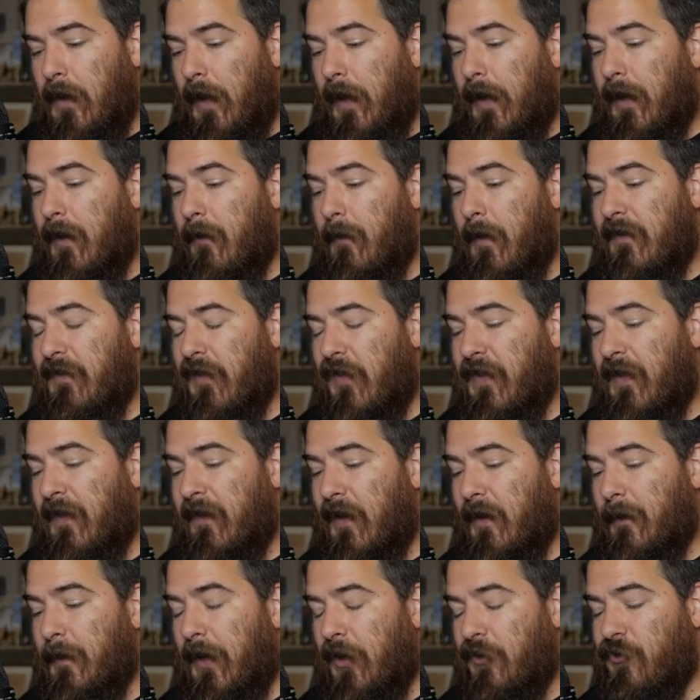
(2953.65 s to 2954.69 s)
And the thing
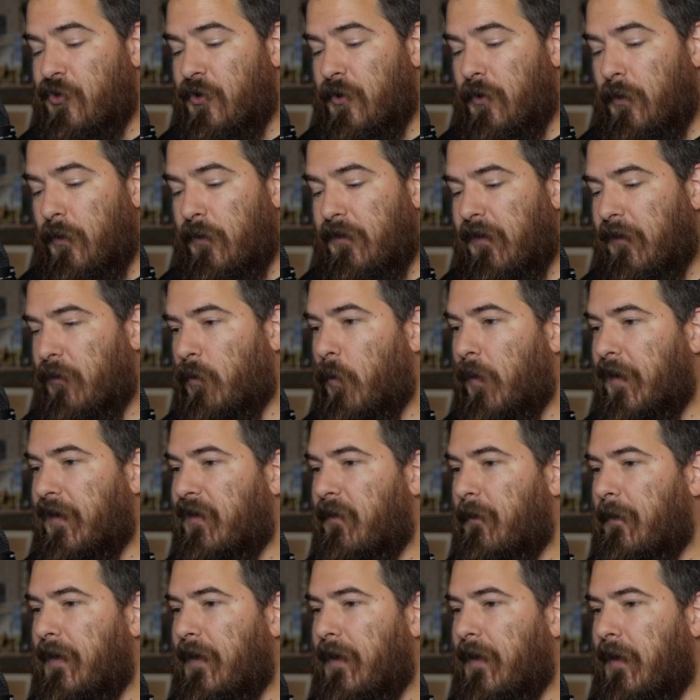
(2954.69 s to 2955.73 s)
that I'm going to choose is going
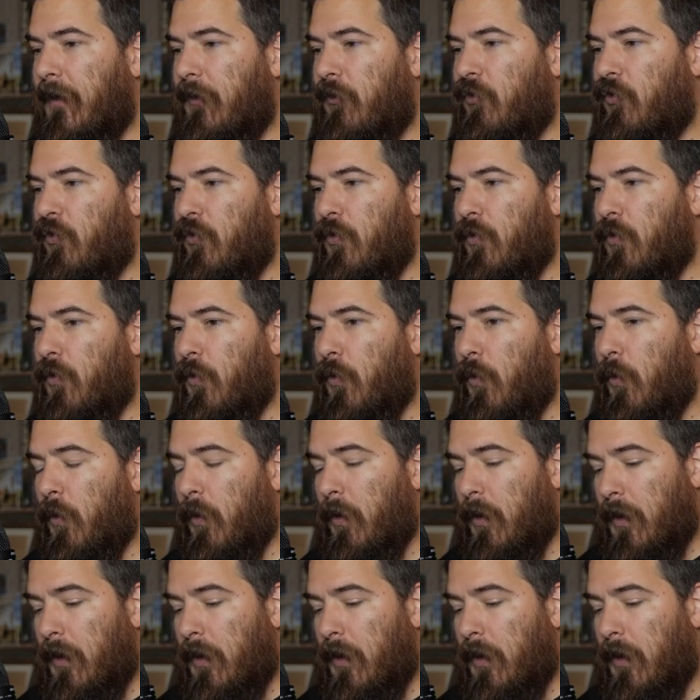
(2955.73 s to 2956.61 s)
to be to...